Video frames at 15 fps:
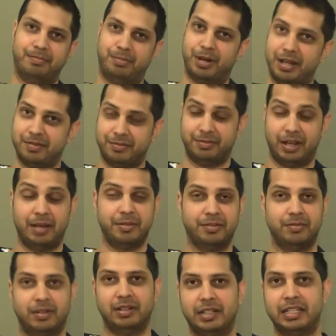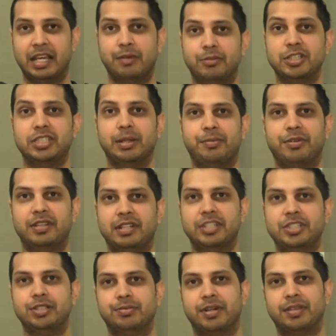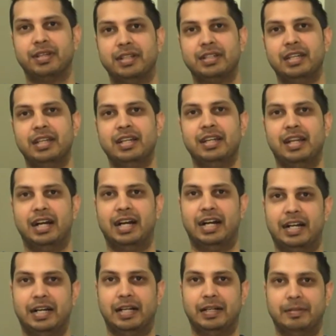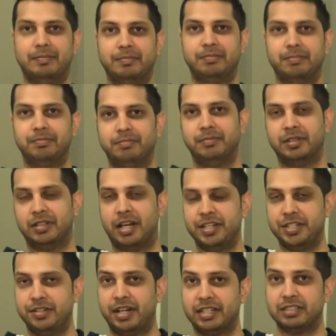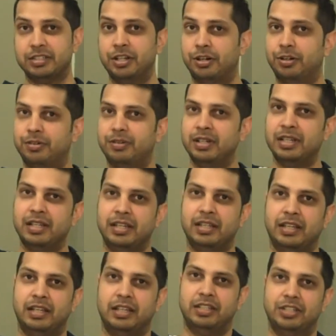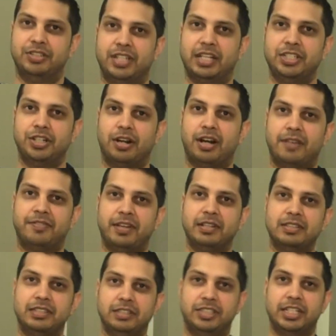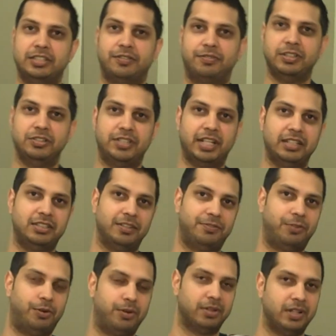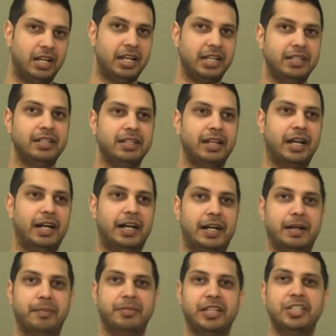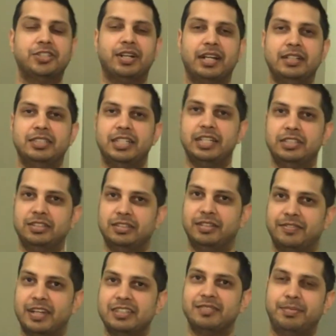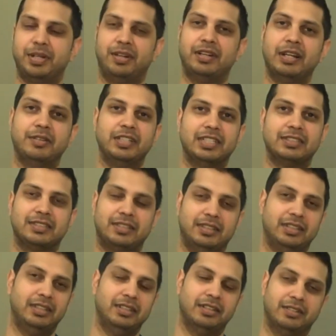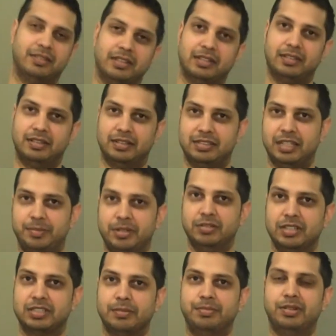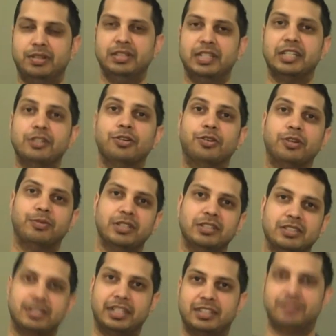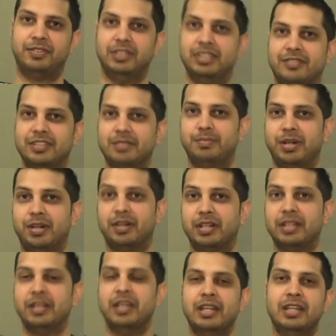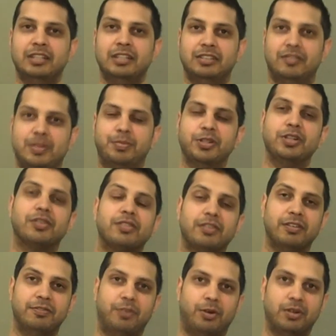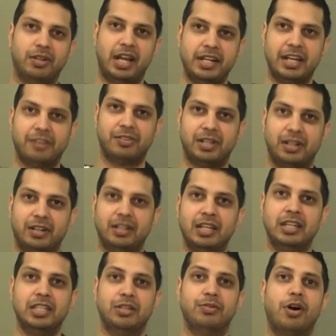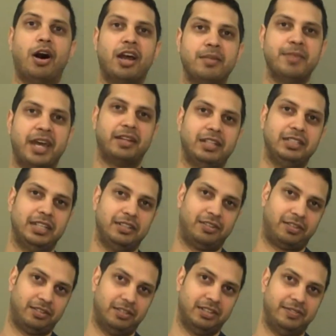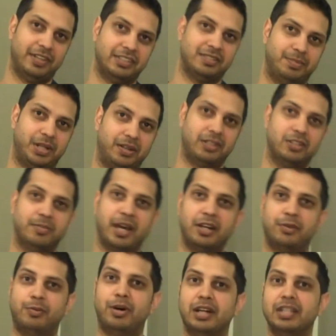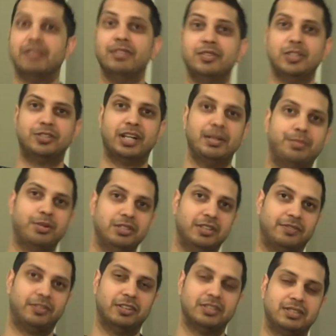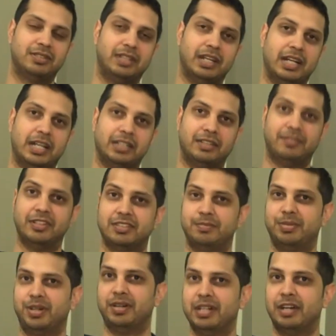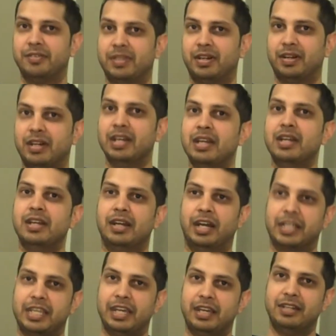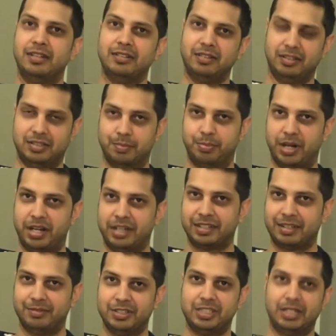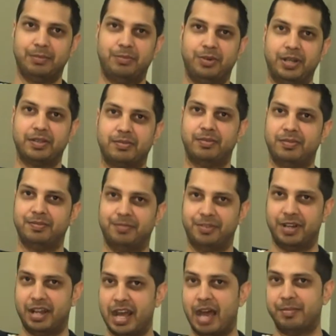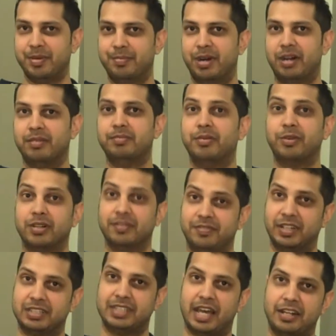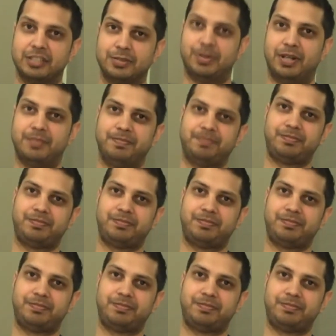But again, we ship with an issue with it. A lot of you guys know you change your offense, you change your forward line, then you try and change your defensive pairing, and just the CPU just completely ignored what you selected for your defensive pairing. So if you put your third forward line out there, you would automatically get your third defensive pairing no matter what, even if you try to put your first defensive pairing out there. Again, it's a bug that we ship with, we're not happy about, but we're going to fix that as well.